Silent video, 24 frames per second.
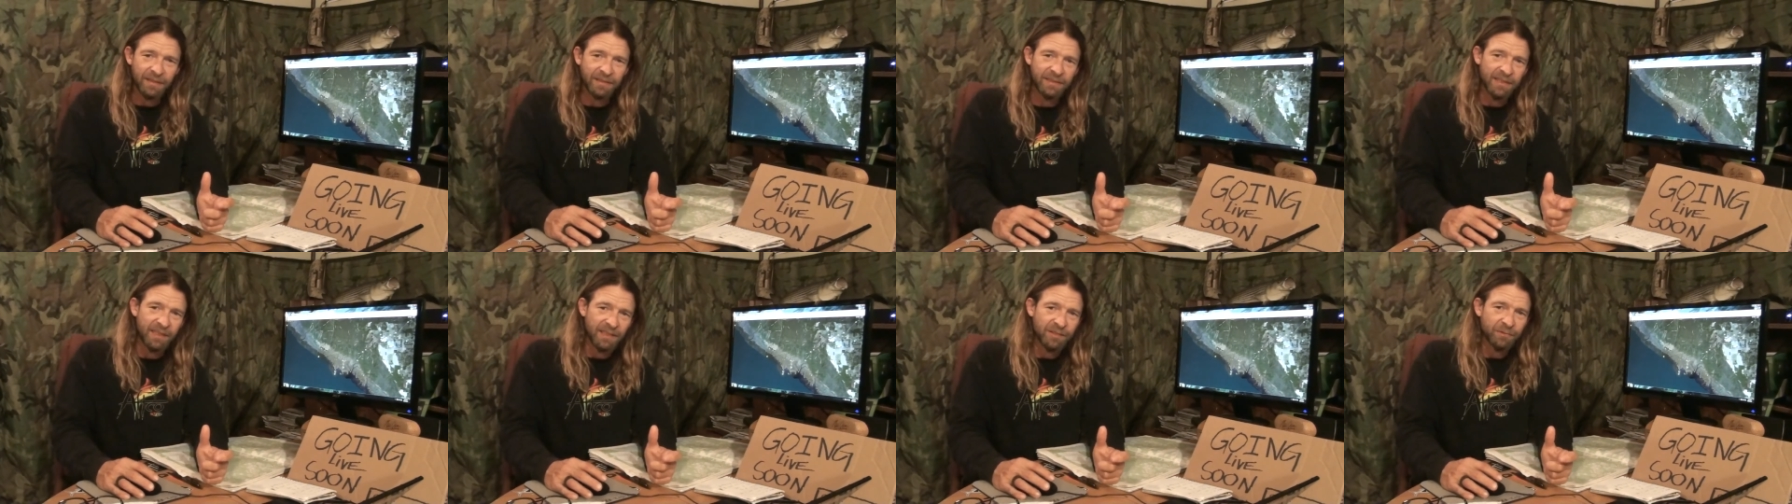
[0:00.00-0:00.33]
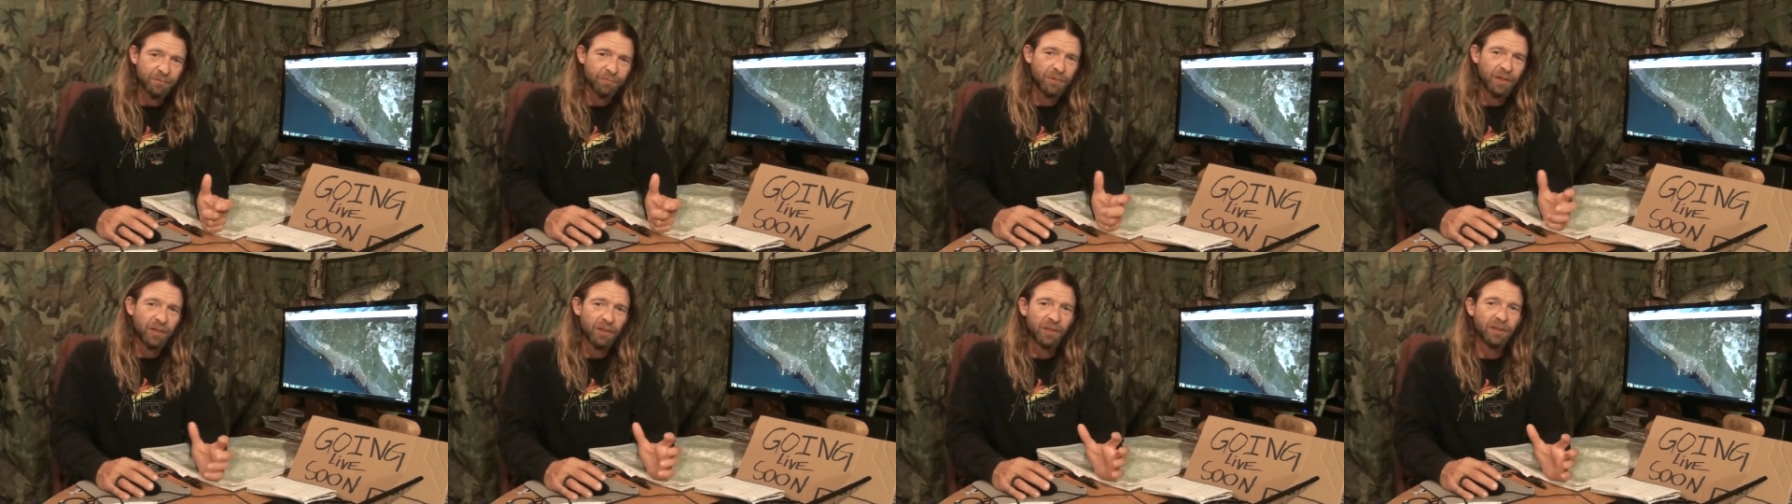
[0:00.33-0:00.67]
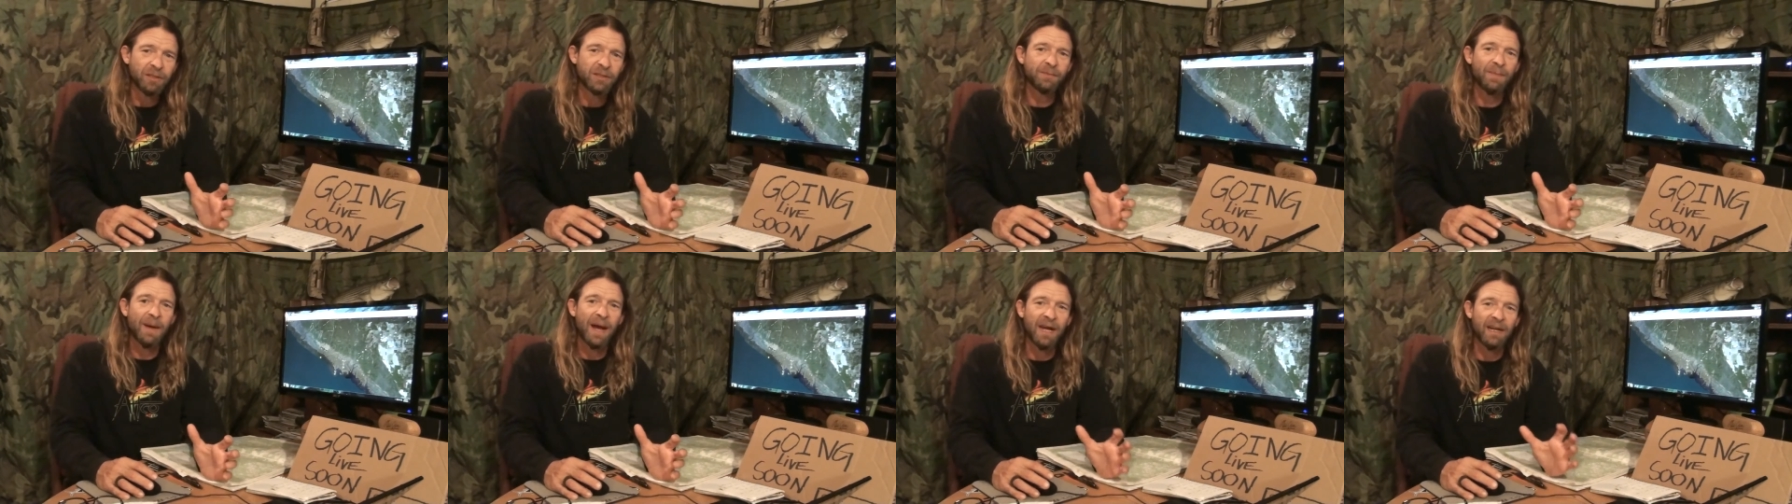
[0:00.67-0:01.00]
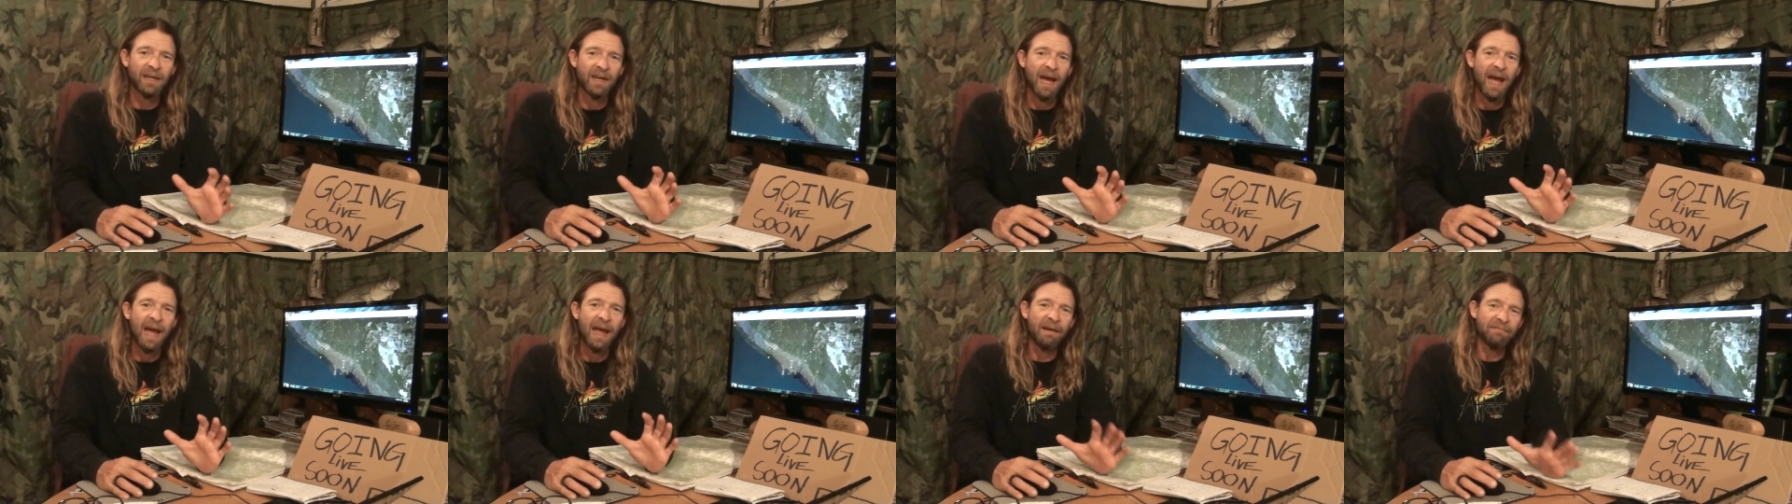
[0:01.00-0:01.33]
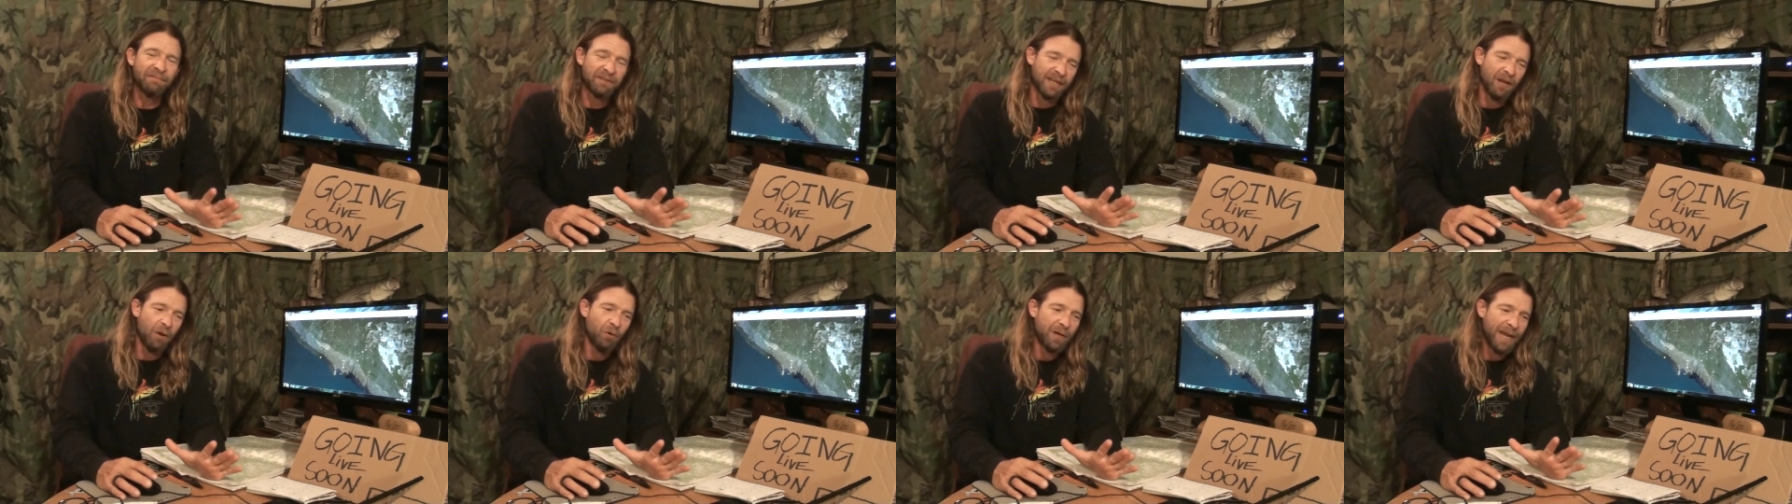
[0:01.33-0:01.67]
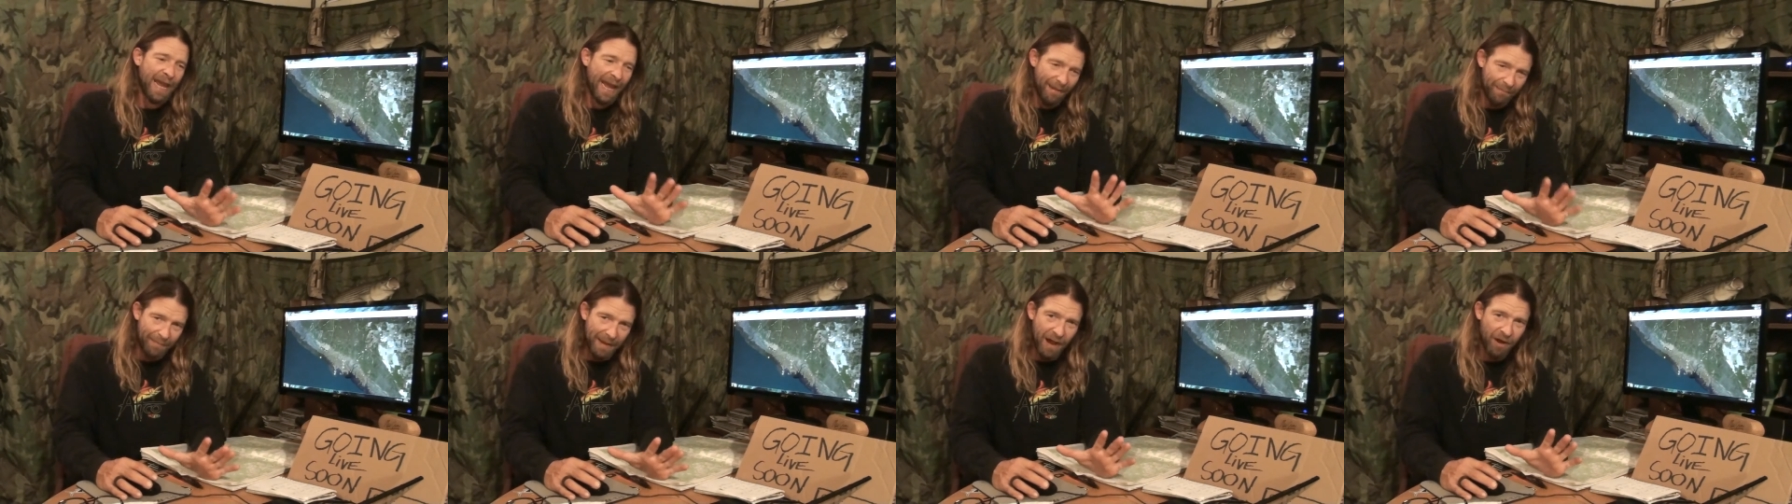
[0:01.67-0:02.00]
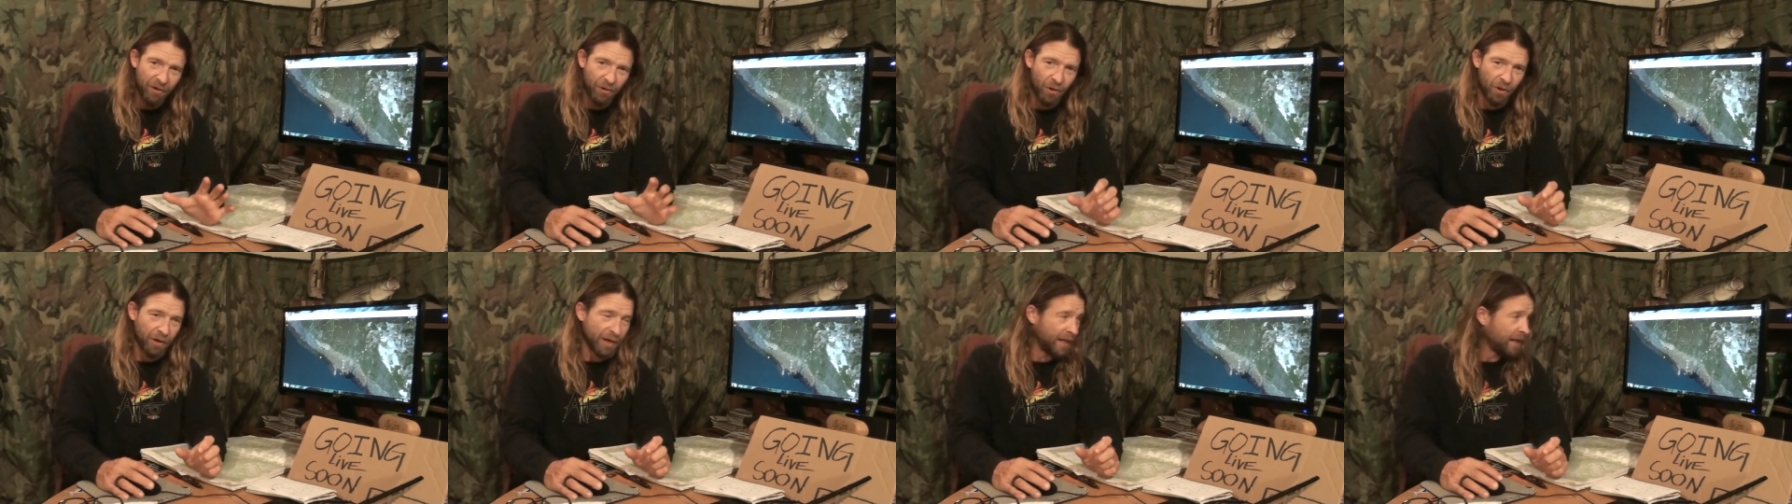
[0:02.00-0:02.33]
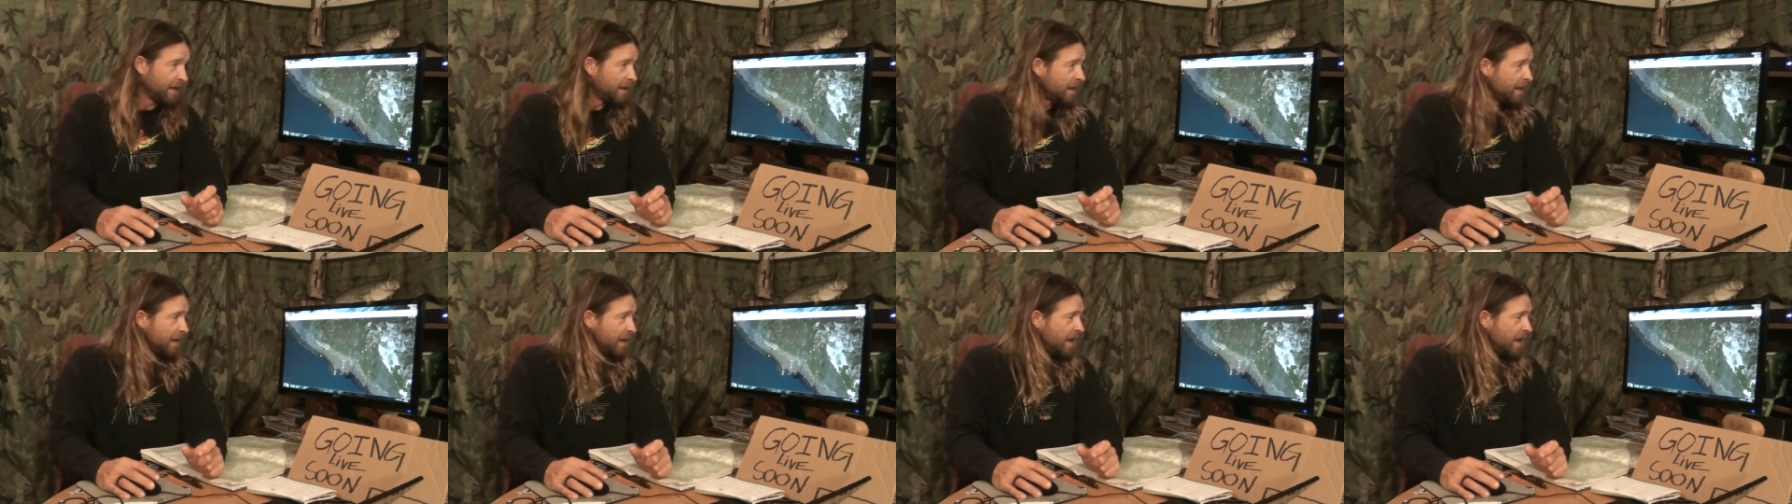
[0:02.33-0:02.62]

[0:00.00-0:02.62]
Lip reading: He said it's a really good spot, and I have to go camp out on it.